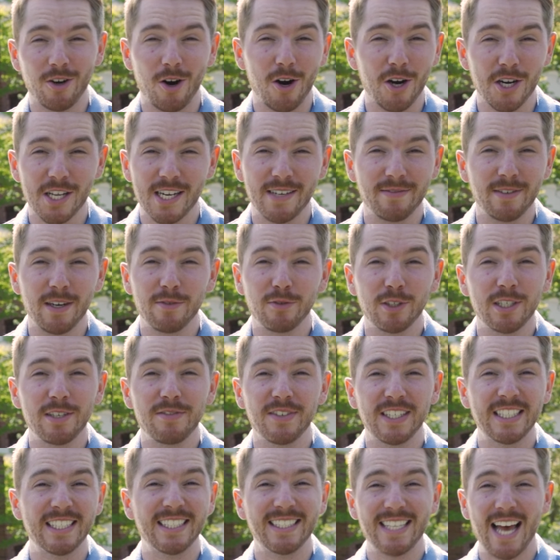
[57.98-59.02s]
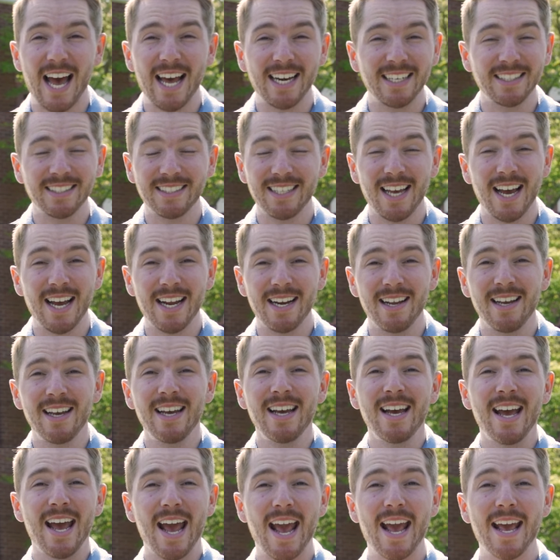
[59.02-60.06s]
car that I've ever even sat inside,
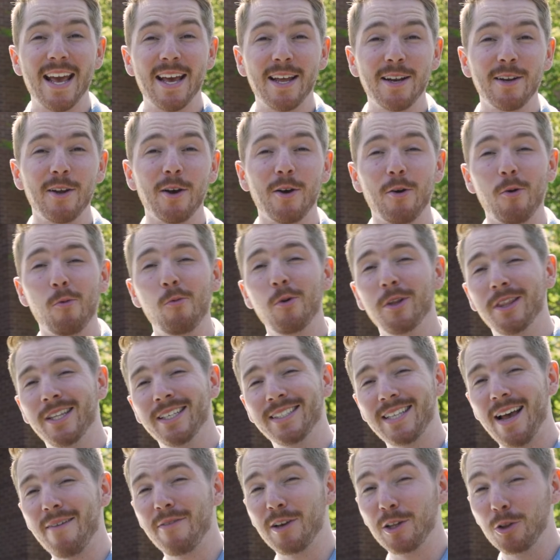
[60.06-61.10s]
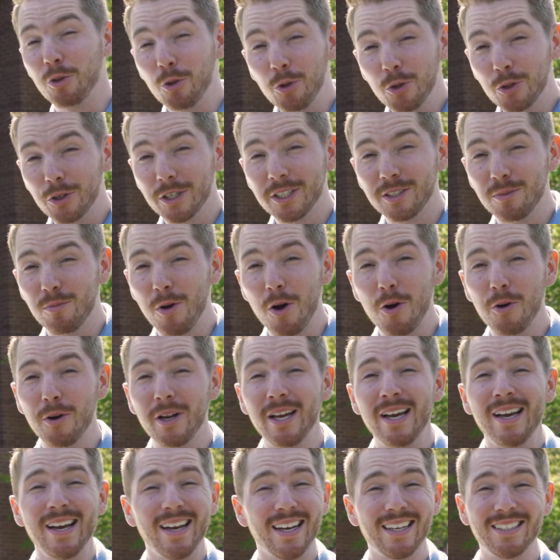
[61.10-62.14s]
and with this having ludicrous mode,
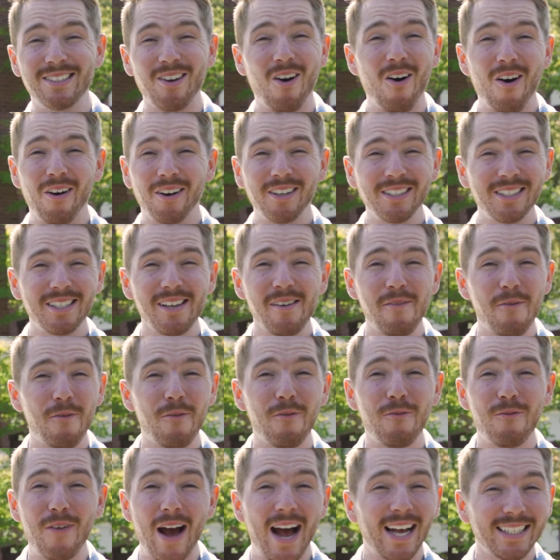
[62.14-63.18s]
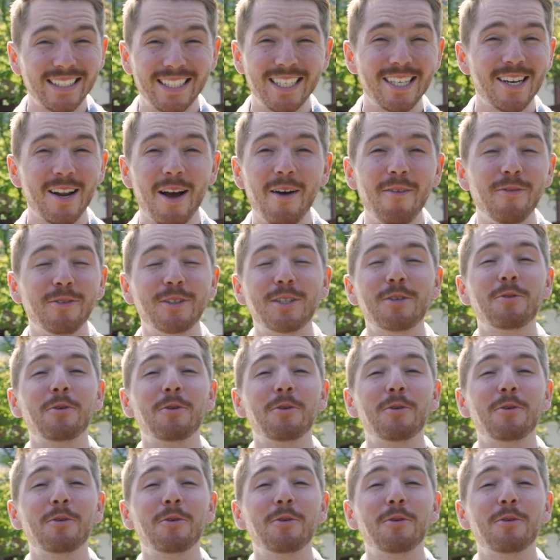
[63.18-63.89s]
is honestly fast enough to